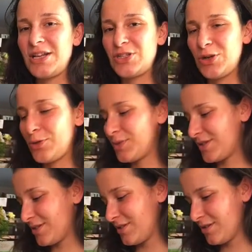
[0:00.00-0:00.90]
terms.
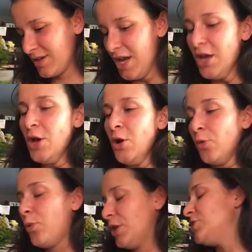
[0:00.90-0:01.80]

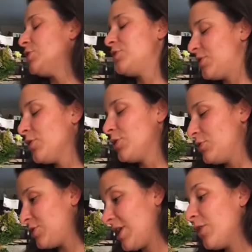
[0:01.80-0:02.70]
What you sow, you
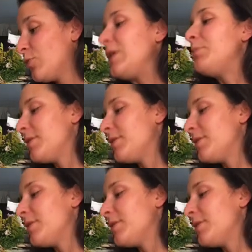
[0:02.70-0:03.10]
shall reap.